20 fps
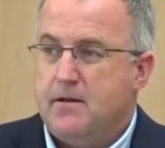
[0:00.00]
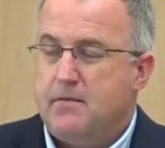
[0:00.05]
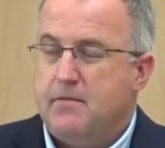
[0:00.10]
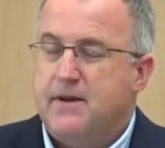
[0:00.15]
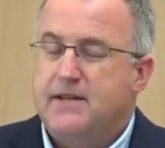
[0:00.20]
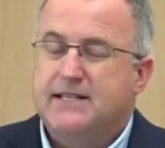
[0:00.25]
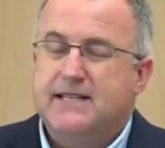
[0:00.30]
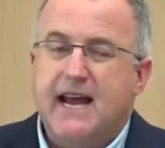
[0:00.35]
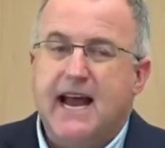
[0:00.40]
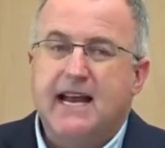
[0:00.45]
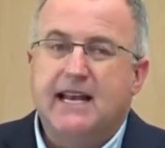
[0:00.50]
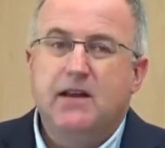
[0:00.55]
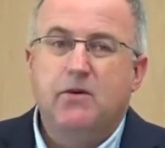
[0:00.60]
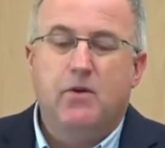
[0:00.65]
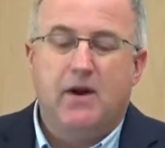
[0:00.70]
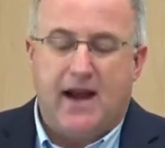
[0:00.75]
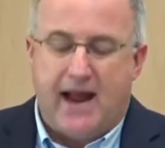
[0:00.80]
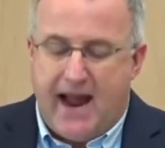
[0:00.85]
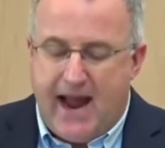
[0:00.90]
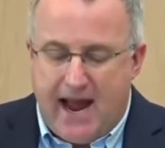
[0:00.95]
But sadly,
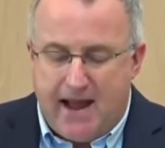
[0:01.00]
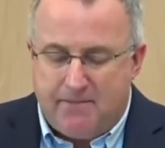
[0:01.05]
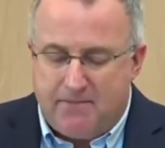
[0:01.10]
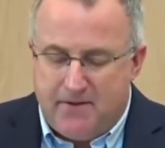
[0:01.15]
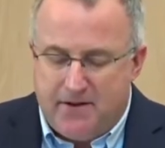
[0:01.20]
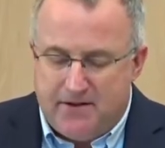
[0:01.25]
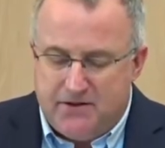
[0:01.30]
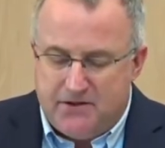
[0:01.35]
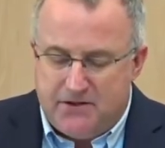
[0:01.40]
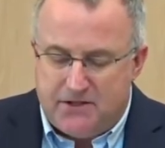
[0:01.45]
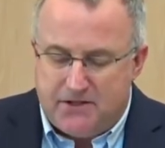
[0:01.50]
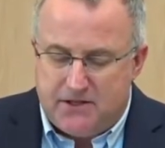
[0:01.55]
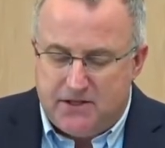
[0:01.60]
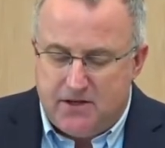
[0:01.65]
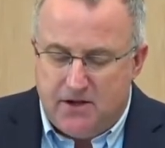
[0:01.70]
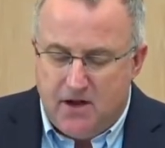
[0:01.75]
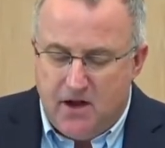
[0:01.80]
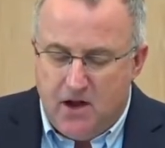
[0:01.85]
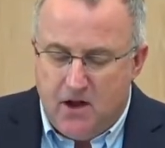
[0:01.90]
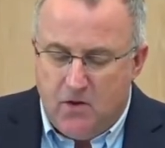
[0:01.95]
what happens
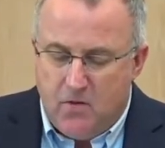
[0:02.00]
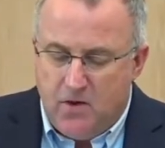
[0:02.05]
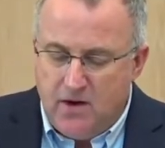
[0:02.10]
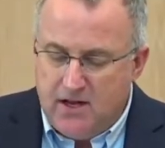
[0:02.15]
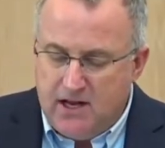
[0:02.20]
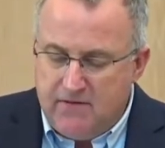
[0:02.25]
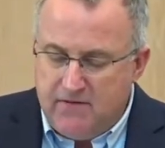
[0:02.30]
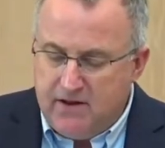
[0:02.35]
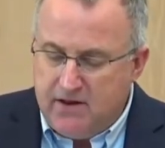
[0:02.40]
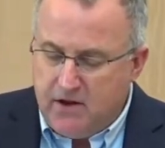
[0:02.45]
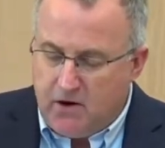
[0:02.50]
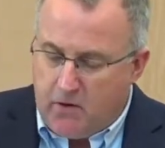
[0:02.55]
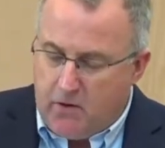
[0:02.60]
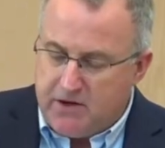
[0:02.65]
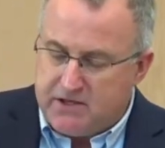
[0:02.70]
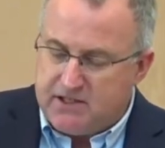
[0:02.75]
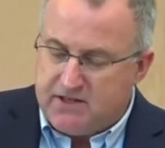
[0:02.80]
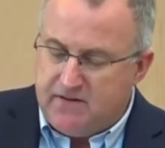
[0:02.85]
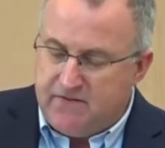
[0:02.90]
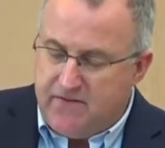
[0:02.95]
when living the
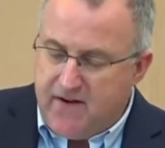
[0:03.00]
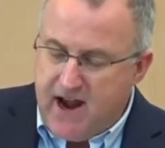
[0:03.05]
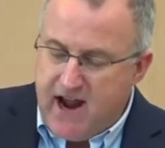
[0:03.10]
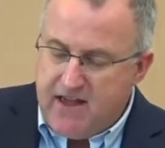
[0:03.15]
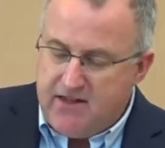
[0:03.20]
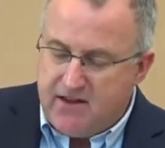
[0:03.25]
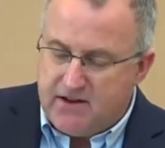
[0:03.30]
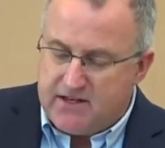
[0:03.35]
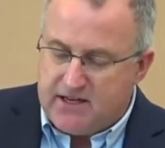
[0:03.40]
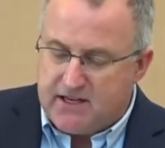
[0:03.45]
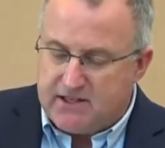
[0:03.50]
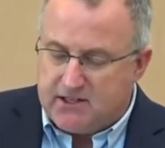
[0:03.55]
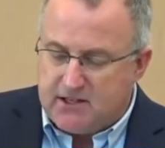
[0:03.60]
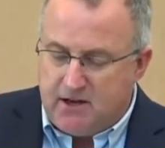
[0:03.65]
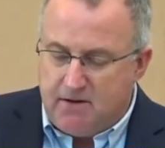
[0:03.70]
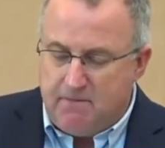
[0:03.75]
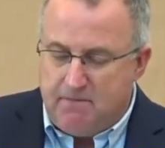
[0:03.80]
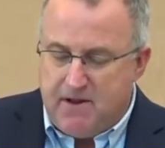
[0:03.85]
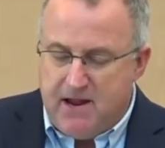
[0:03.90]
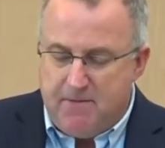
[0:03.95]
Christian faith is that
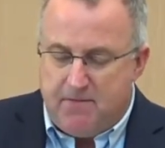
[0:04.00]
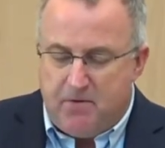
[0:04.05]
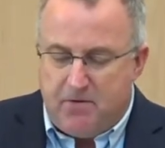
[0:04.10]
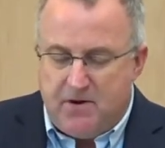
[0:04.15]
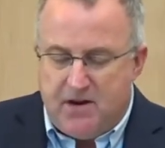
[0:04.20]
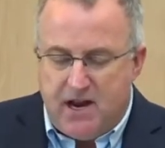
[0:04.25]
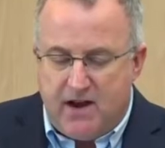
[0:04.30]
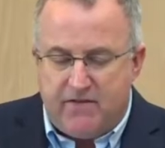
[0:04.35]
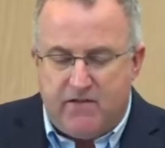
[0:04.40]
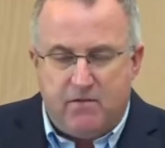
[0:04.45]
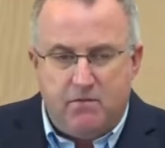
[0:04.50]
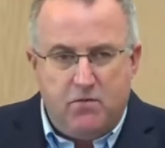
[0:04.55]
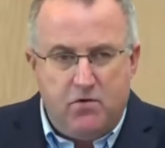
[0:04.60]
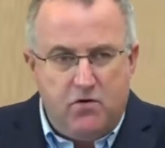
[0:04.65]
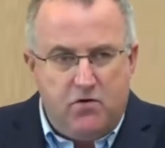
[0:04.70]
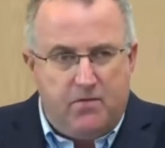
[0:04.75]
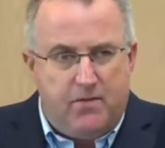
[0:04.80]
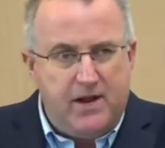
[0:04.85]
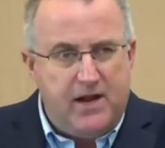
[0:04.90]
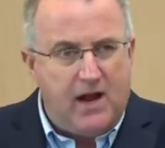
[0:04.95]
some people never
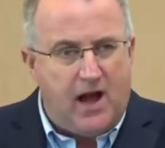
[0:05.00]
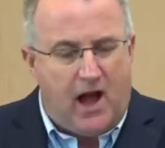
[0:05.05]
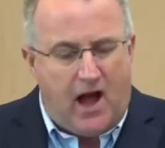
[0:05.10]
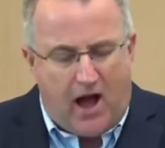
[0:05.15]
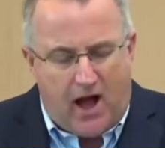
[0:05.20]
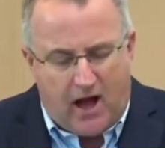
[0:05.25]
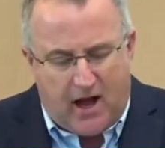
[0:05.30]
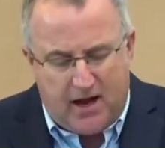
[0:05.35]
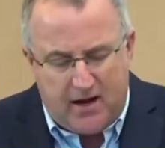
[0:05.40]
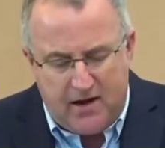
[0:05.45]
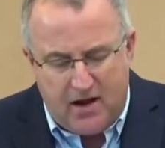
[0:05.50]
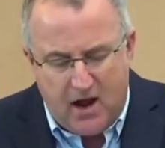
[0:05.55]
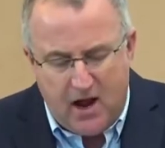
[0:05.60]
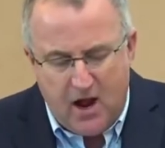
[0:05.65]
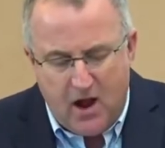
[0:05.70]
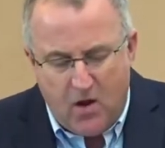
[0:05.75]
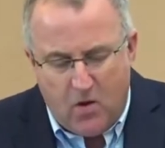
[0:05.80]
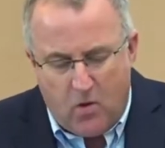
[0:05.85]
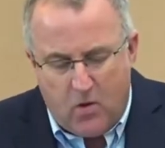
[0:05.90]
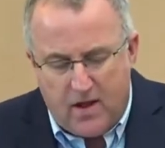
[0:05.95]
move beyond
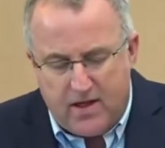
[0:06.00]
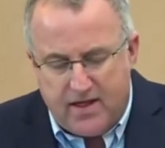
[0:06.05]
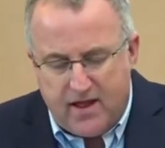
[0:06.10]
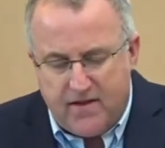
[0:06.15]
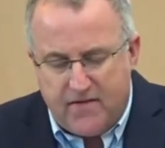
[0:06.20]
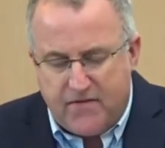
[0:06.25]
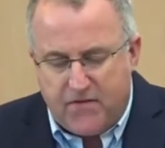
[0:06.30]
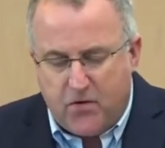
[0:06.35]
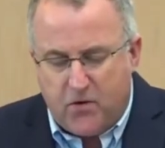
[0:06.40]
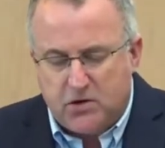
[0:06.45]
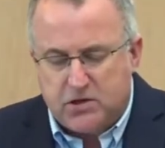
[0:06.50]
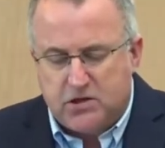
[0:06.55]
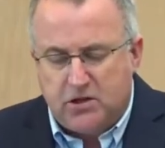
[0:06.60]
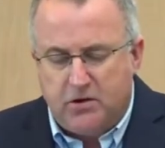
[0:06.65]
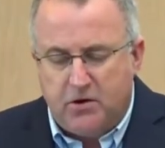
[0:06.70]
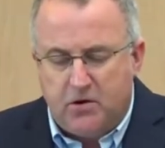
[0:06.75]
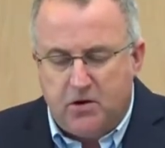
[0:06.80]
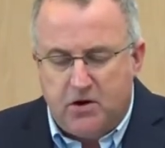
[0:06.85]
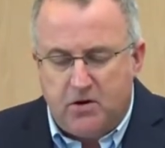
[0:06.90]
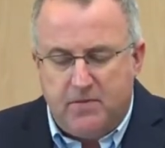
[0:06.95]
what they first
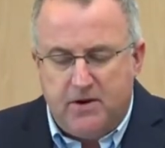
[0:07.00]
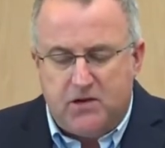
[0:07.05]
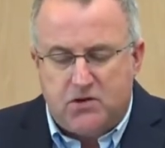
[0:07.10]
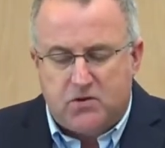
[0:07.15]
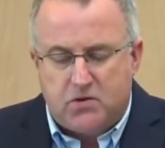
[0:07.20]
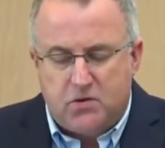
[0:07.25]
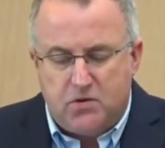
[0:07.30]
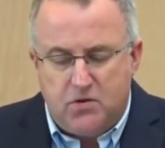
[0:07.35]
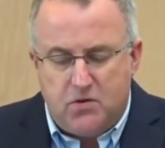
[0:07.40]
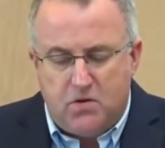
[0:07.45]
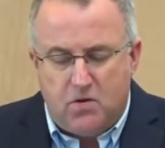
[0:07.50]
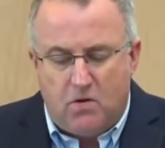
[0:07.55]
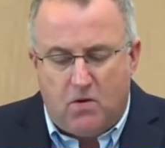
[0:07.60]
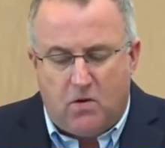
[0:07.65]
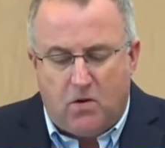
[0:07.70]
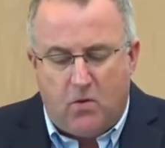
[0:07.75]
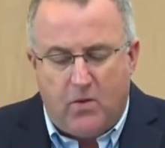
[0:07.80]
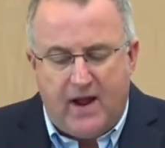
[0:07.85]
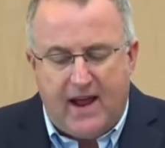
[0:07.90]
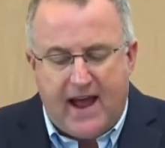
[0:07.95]
learned to be true,
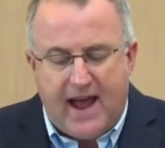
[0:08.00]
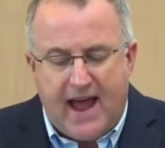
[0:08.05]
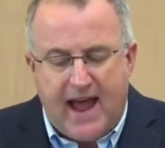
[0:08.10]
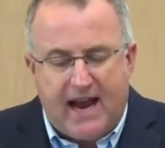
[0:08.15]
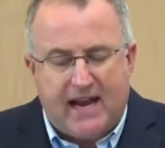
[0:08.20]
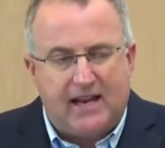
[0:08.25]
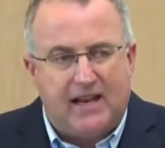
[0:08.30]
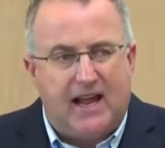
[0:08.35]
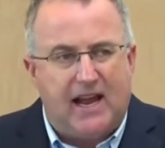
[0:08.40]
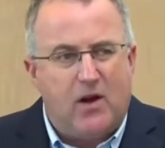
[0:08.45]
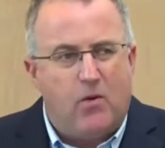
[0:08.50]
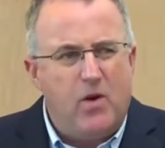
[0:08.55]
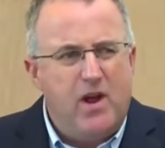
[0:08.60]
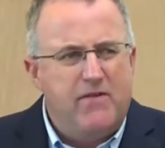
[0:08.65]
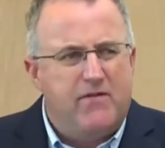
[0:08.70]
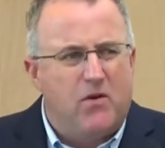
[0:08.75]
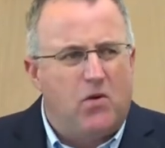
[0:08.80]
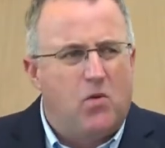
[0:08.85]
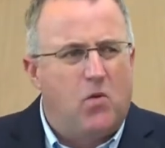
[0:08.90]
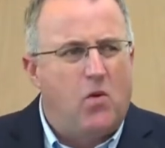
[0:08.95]
or we act like
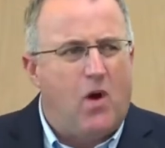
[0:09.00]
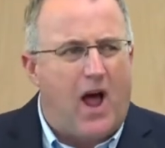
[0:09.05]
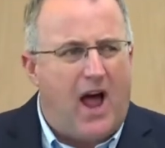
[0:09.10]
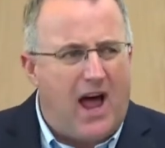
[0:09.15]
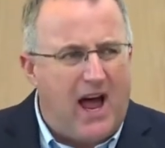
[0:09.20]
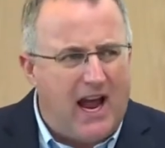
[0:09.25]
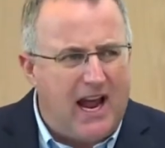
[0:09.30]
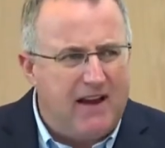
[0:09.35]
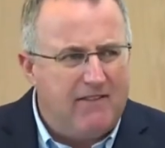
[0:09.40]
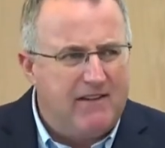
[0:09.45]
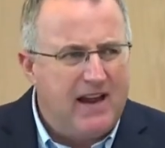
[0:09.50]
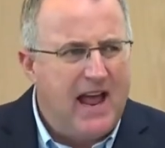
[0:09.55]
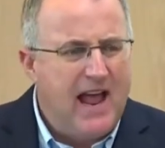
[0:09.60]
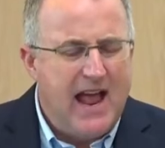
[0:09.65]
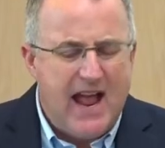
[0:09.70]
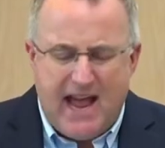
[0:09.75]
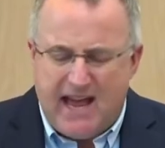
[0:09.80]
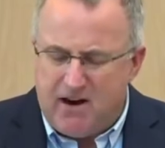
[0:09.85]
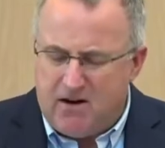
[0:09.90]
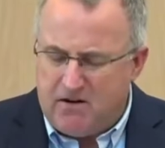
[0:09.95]
we've arrived
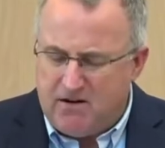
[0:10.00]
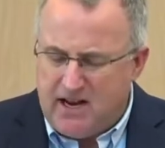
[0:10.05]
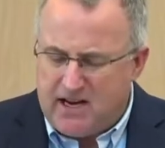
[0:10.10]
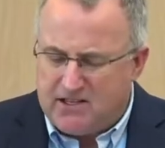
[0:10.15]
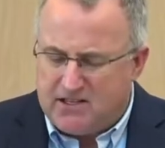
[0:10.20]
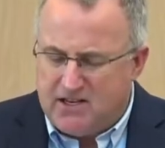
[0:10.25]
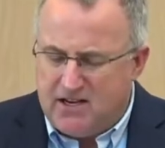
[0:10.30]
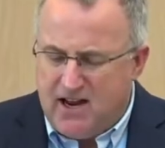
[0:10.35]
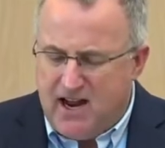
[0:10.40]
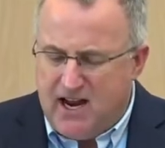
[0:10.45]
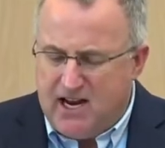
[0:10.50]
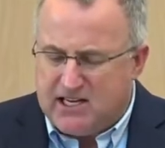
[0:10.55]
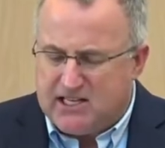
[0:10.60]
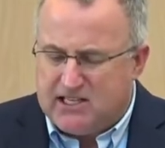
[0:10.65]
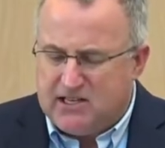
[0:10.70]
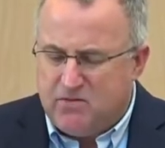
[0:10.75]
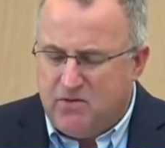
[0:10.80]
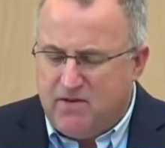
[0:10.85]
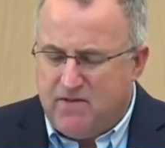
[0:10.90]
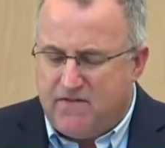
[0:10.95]
at our
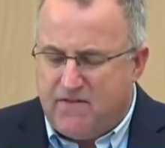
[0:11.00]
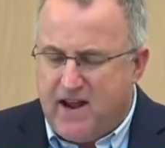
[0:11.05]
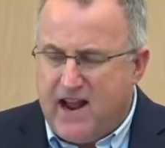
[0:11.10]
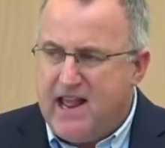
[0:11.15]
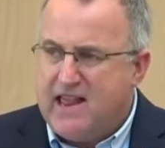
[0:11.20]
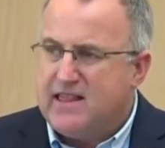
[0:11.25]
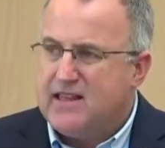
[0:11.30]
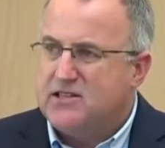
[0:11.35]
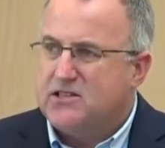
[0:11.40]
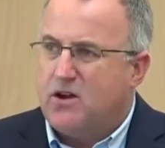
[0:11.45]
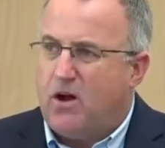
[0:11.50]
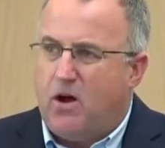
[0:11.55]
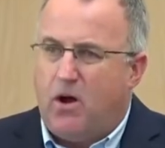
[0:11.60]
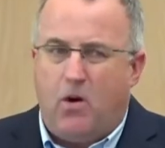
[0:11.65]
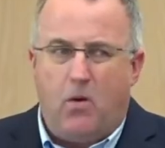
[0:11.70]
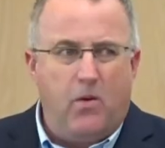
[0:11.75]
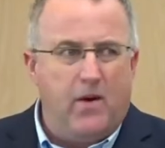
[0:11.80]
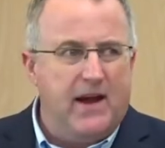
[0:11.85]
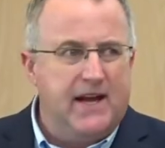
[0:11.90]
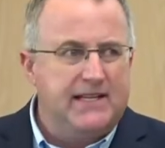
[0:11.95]
destination when faith is
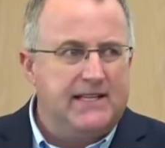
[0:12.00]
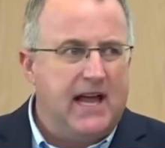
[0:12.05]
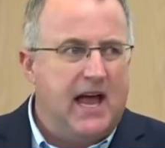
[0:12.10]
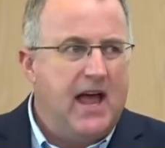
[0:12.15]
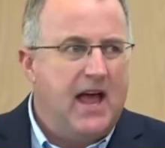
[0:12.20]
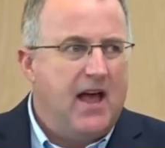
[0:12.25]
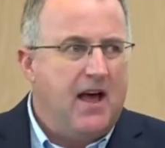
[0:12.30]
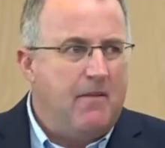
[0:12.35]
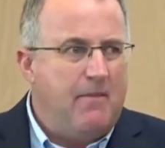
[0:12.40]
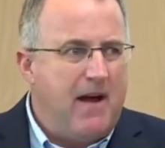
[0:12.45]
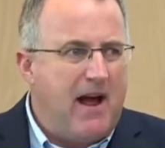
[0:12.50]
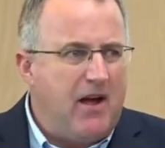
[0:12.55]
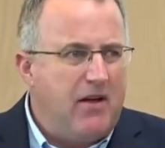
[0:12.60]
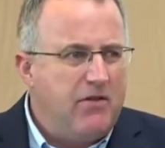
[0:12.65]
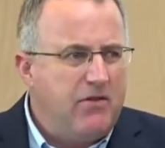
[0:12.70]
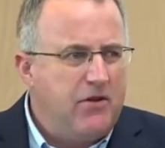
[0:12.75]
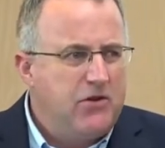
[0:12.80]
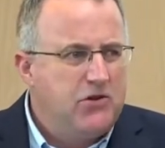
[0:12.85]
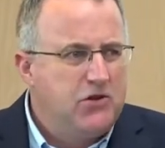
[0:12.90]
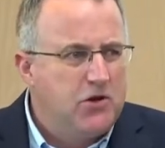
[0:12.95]
always
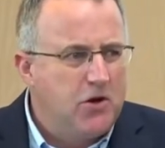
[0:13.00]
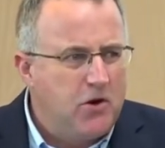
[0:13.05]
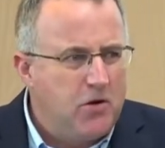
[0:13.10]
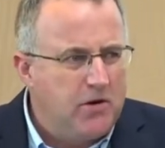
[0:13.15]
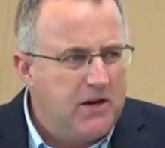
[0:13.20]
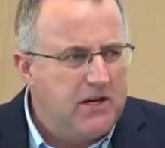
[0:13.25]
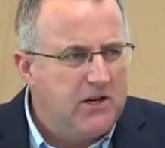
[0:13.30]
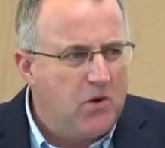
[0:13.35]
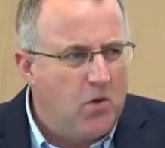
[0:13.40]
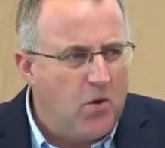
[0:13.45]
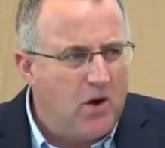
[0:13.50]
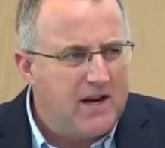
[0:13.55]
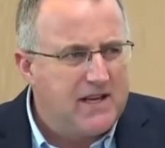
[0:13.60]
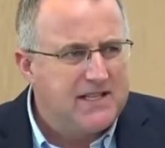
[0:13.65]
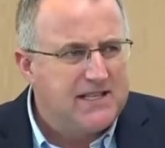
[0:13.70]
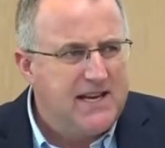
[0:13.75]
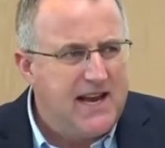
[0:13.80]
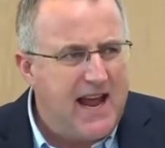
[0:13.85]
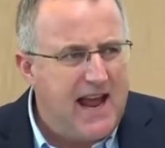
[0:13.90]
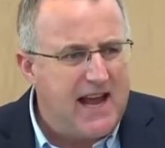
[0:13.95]
about the journey to what
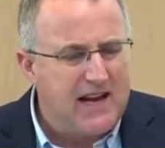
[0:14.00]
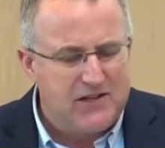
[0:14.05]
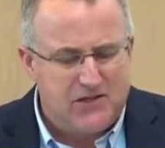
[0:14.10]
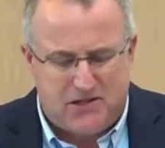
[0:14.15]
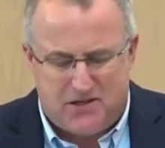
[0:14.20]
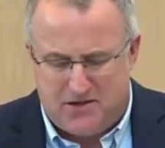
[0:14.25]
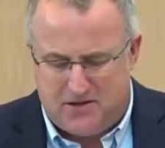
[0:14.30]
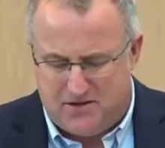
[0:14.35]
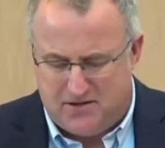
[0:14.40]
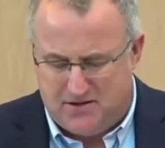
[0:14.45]
is next.